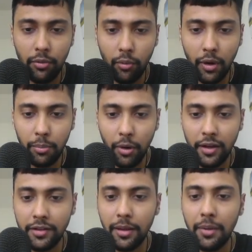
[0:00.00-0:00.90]
What
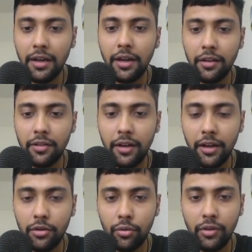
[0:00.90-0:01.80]
points they made,
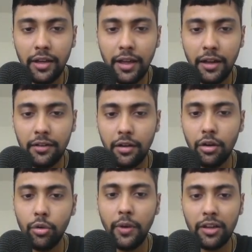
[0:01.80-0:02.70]
considering sushi gets a
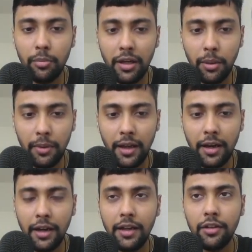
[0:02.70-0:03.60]
2x multiplier
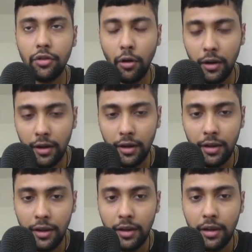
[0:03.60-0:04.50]
and each dollar
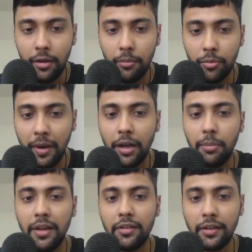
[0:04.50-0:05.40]
spent
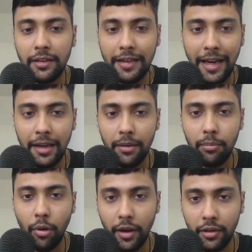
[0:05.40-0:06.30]
means 10
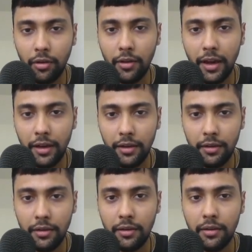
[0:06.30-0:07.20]
points on that,
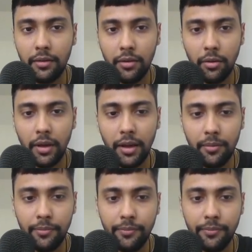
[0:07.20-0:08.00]
okay?